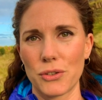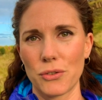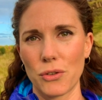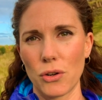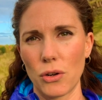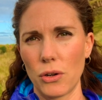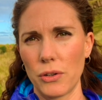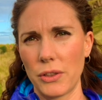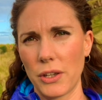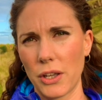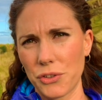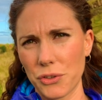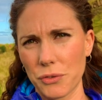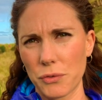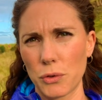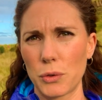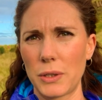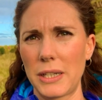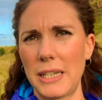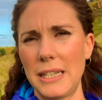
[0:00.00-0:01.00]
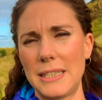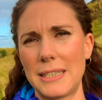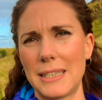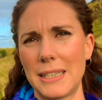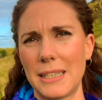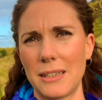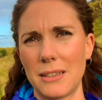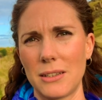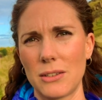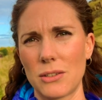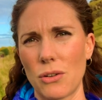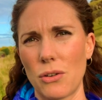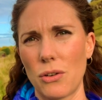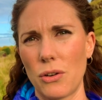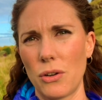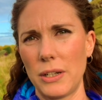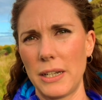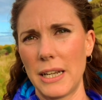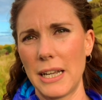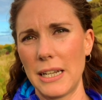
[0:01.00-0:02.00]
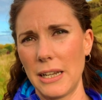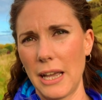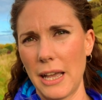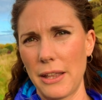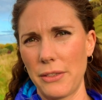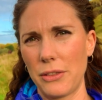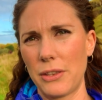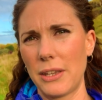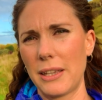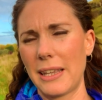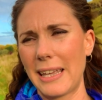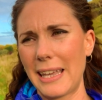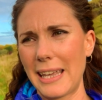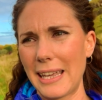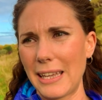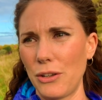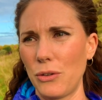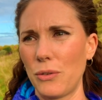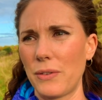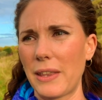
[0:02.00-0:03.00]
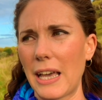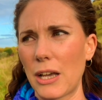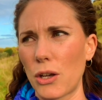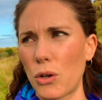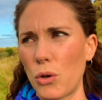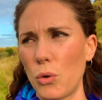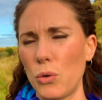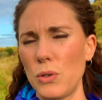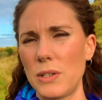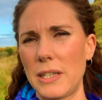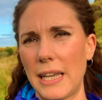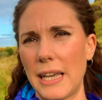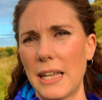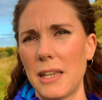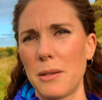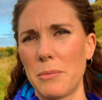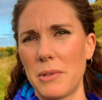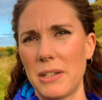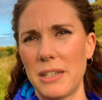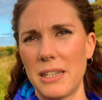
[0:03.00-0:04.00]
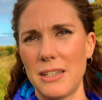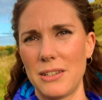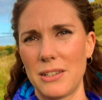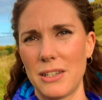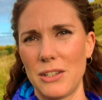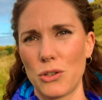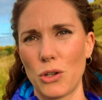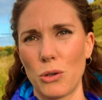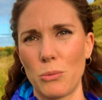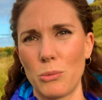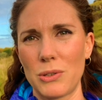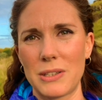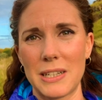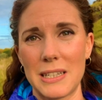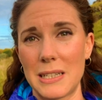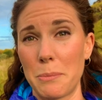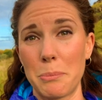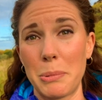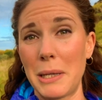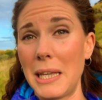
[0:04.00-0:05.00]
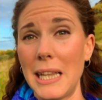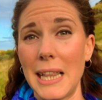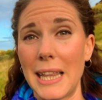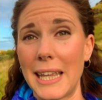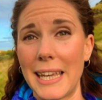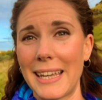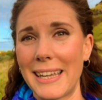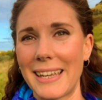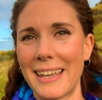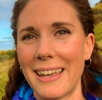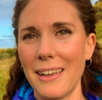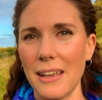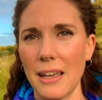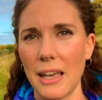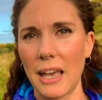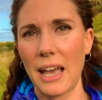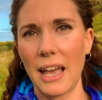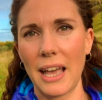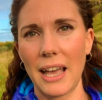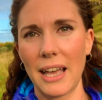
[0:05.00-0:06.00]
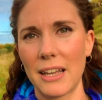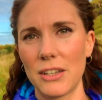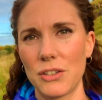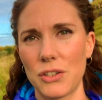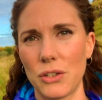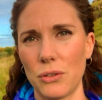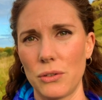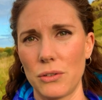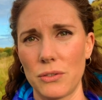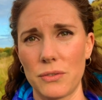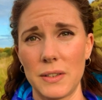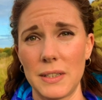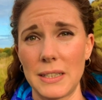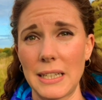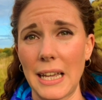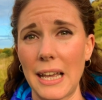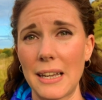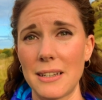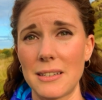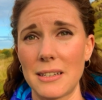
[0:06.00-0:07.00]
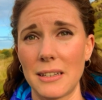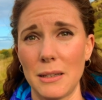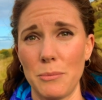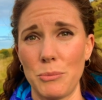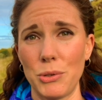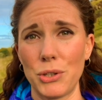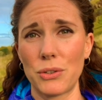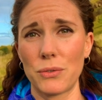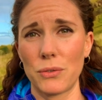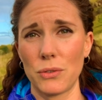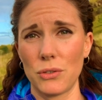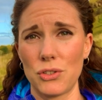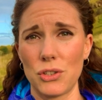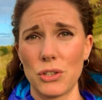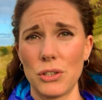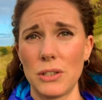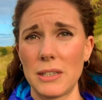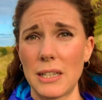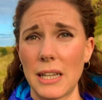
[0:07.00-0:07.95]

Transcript: are on, the underfloor heating's on, and, and the, you know, that cosy element is, is almost as appealing as, you know, a fantastically beautiful June